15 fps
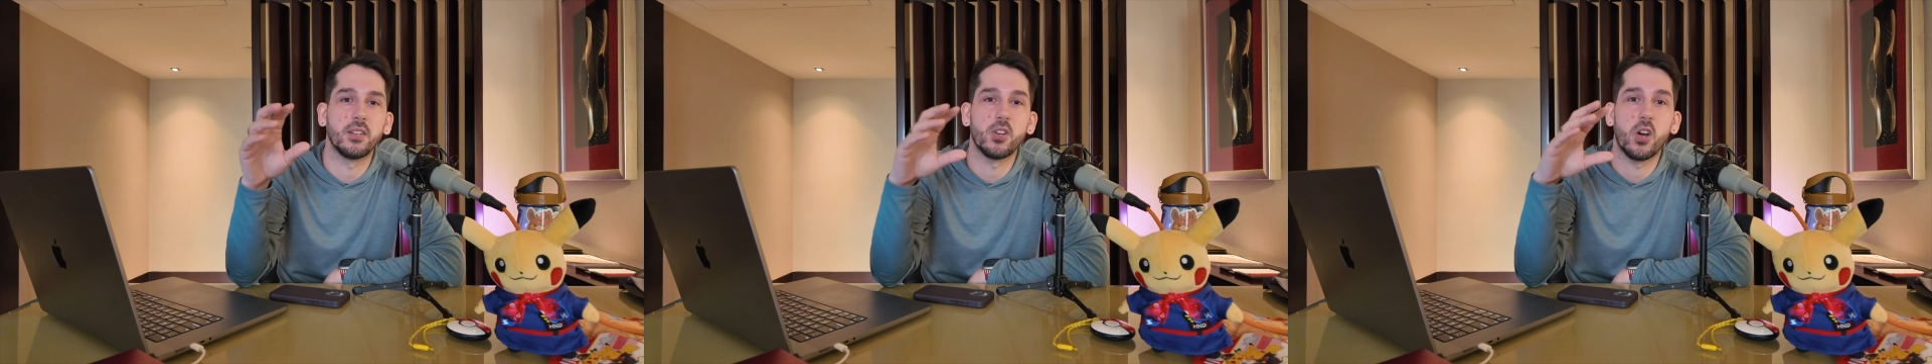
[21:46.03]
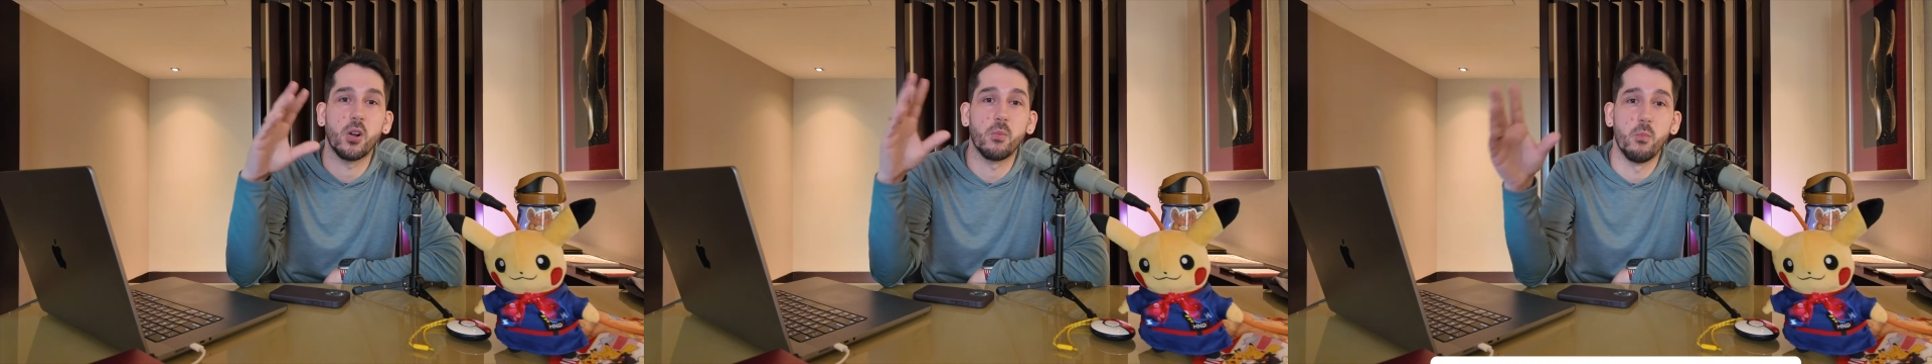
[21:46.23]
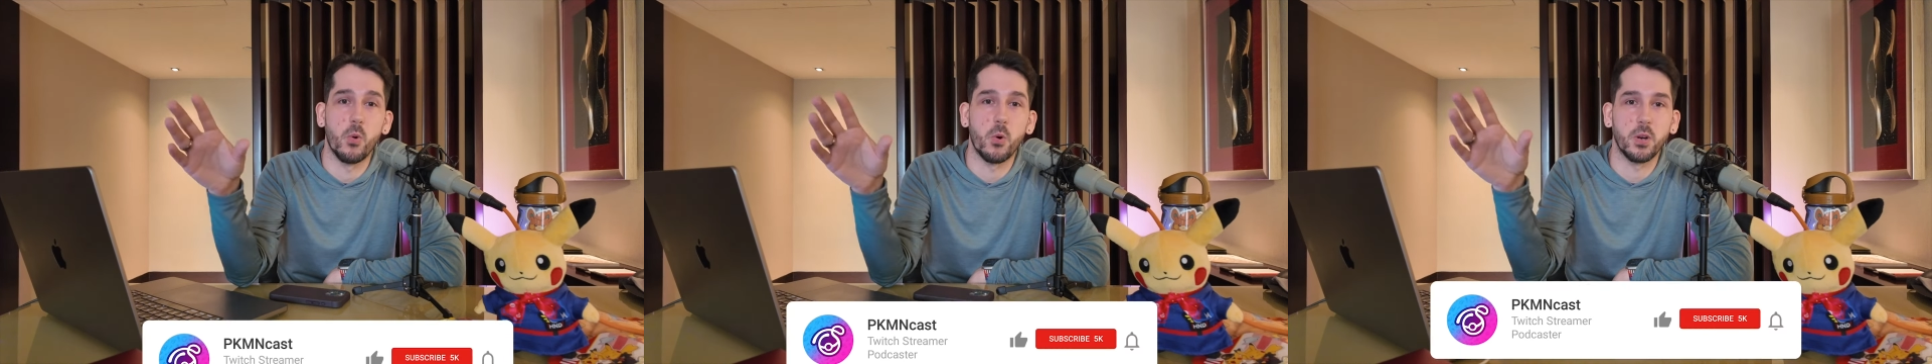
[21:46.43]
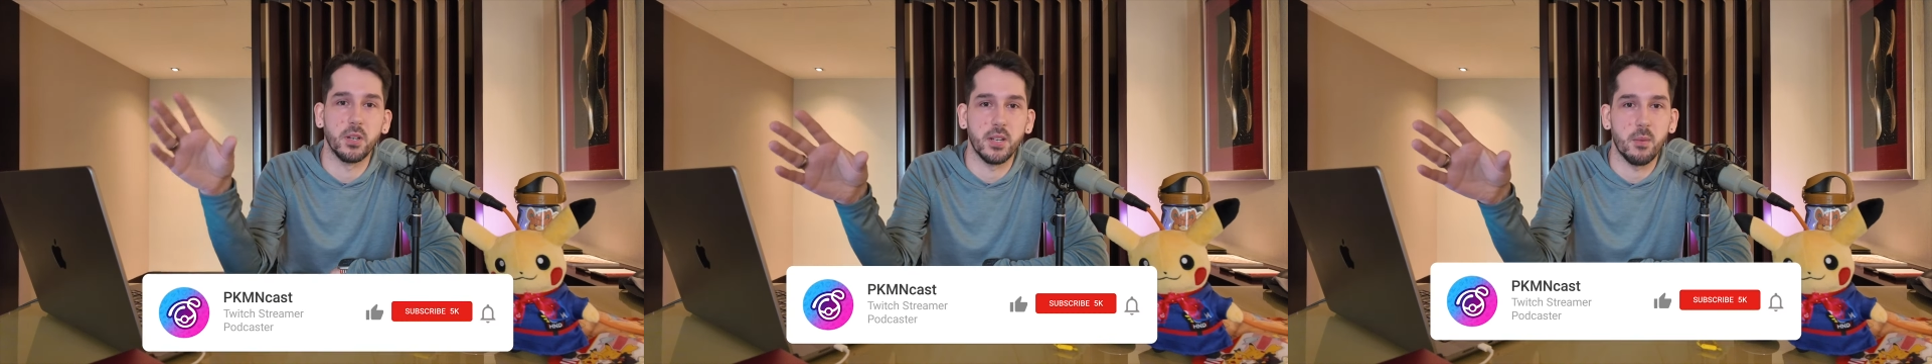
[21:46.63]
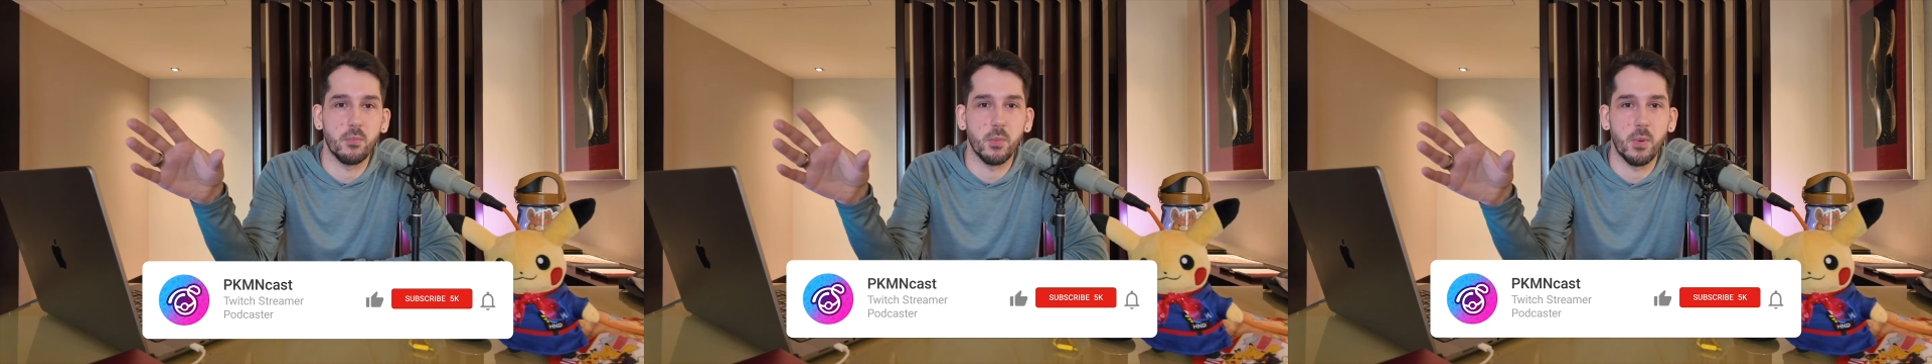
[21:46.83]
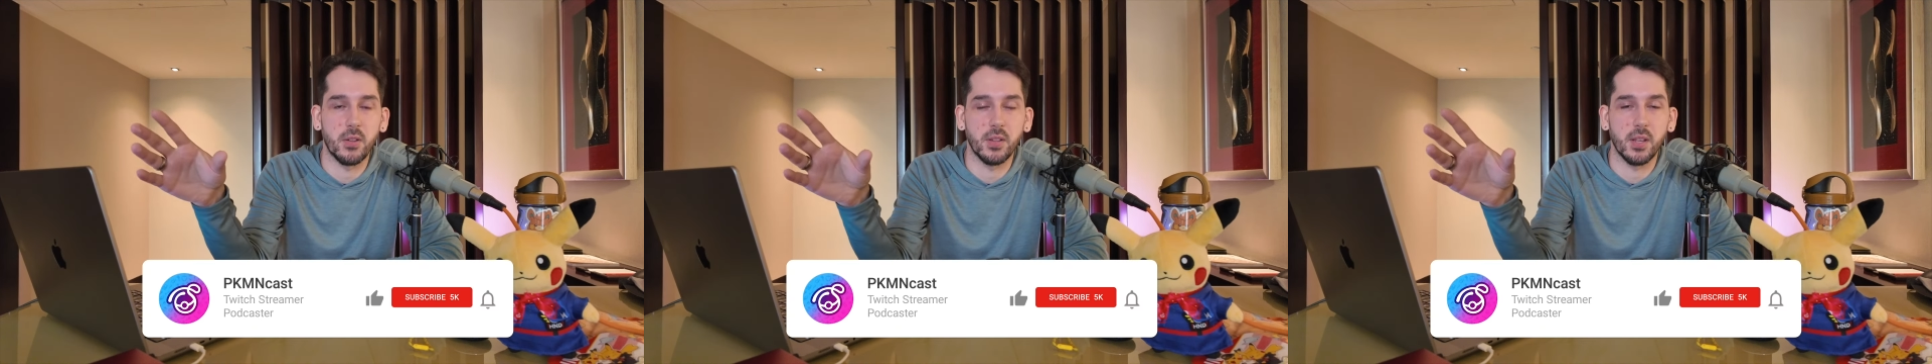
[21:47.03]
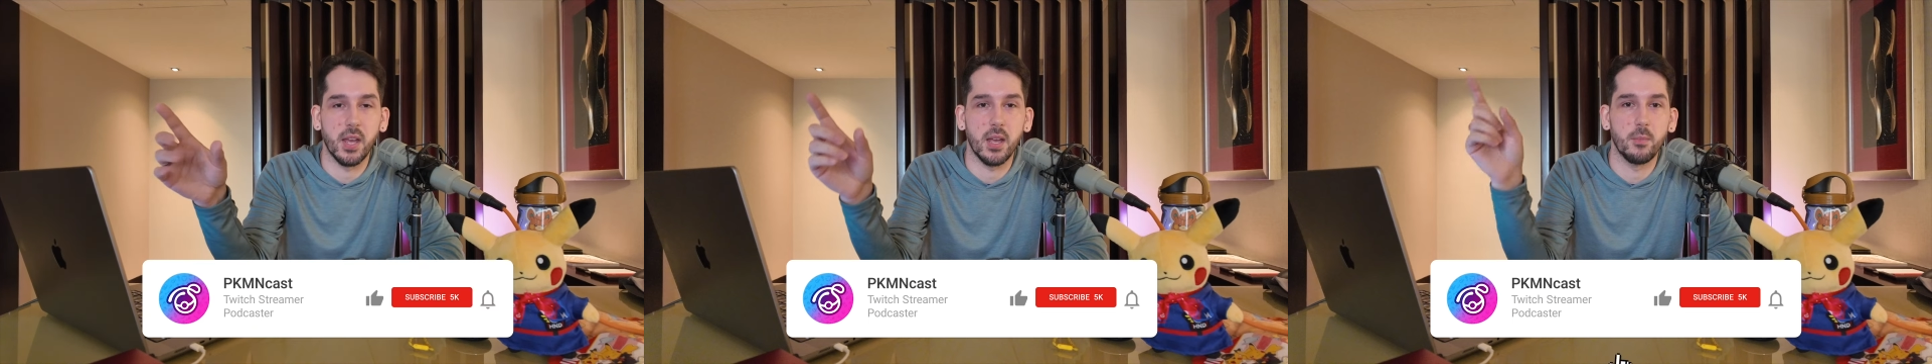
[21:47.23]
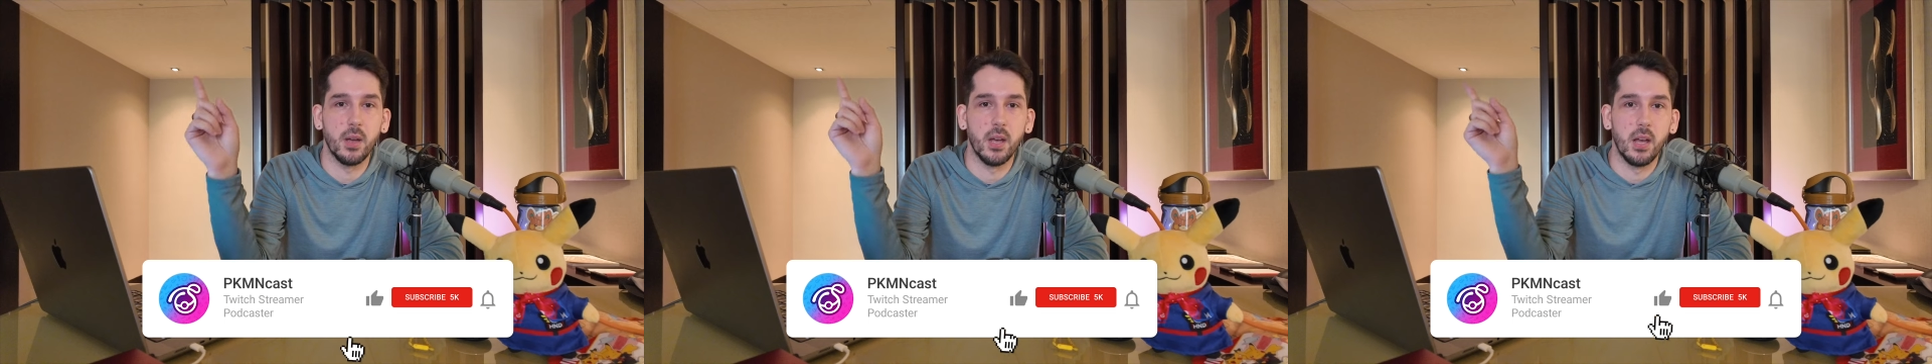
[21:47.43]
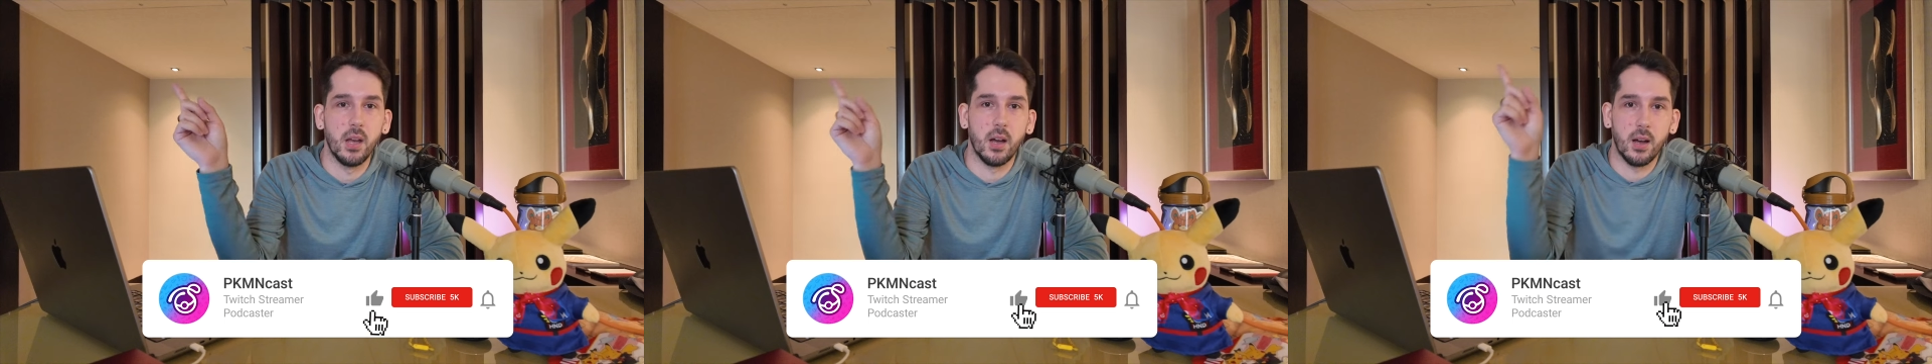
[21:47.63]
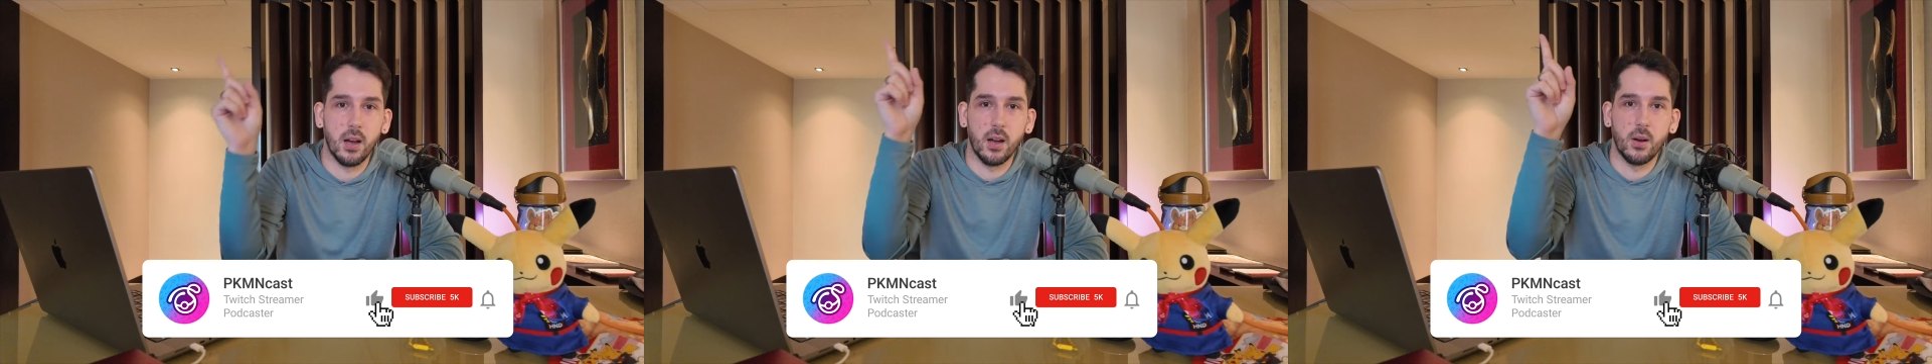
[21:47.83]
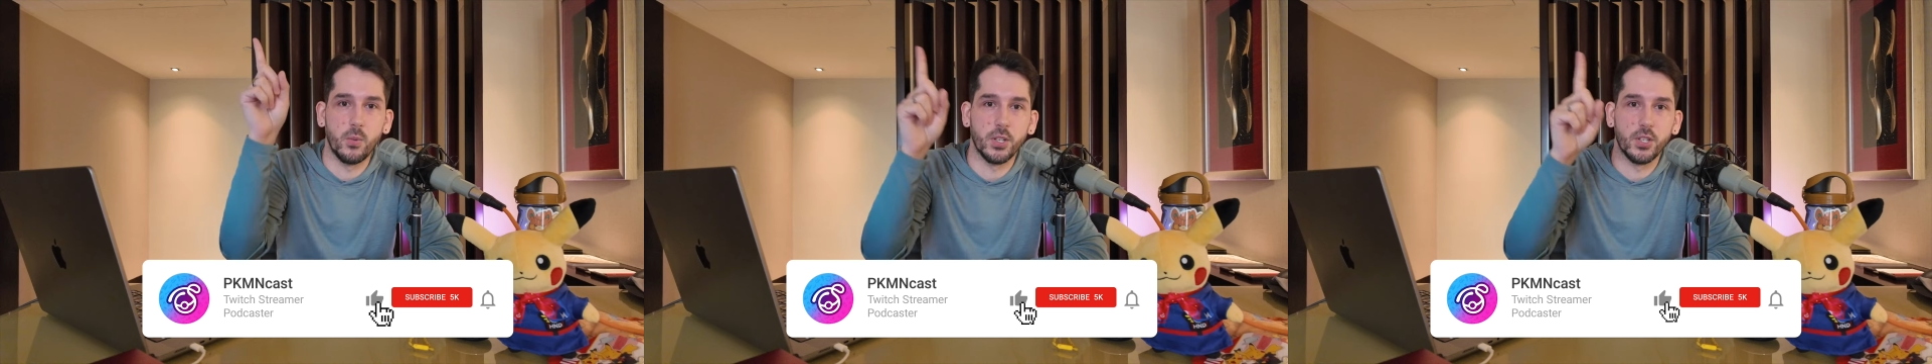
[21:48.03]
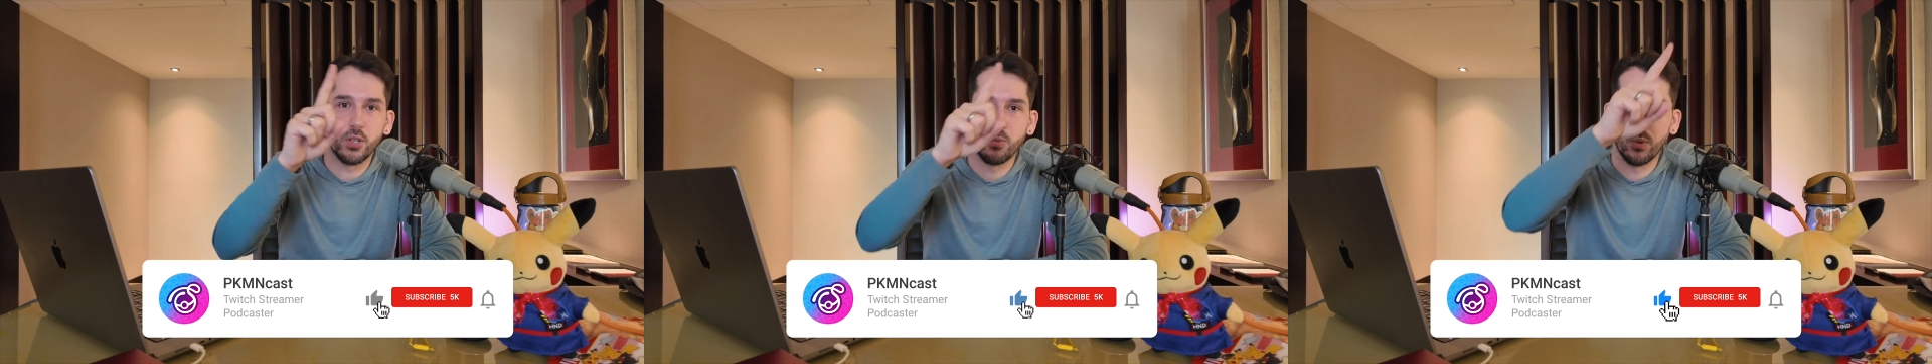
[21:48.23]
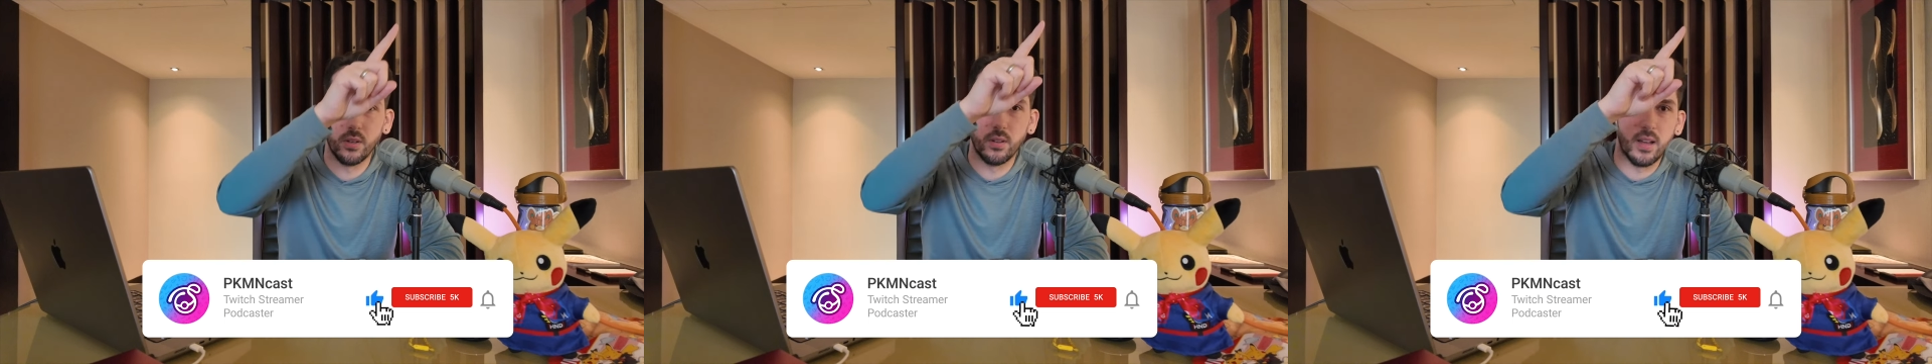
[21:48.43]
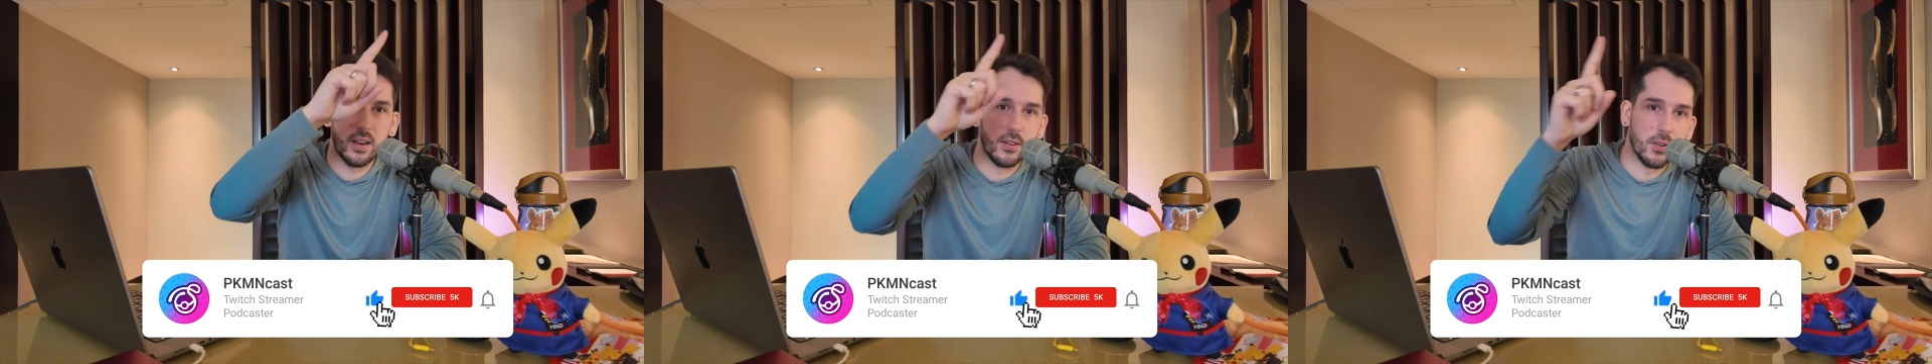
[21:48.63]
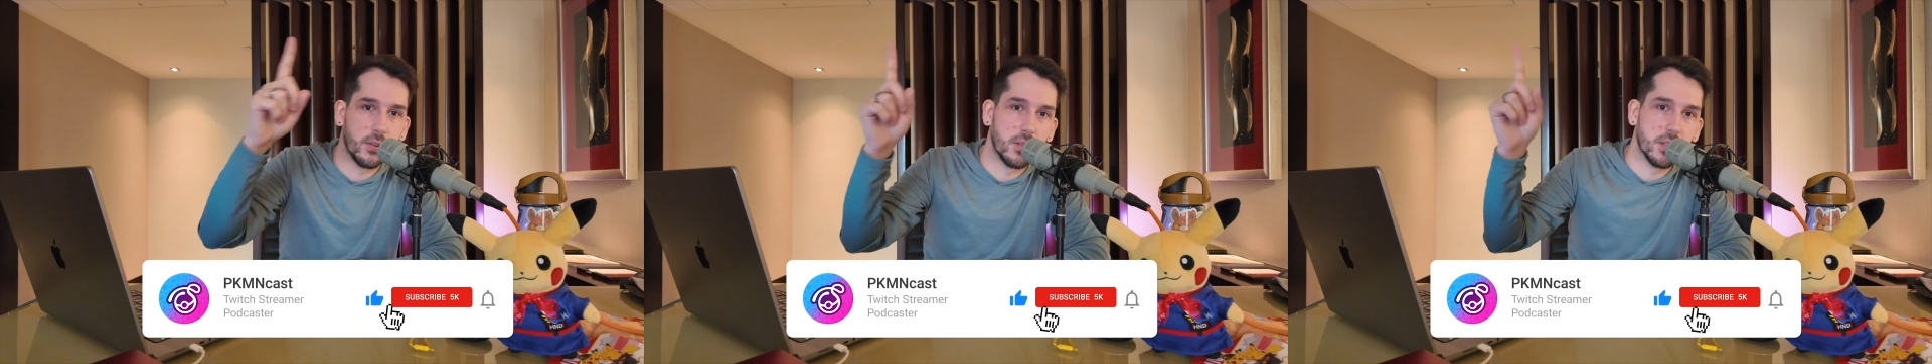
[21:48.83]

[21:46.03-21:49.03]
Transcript: talk more in depth about the game, which, well, I don't know.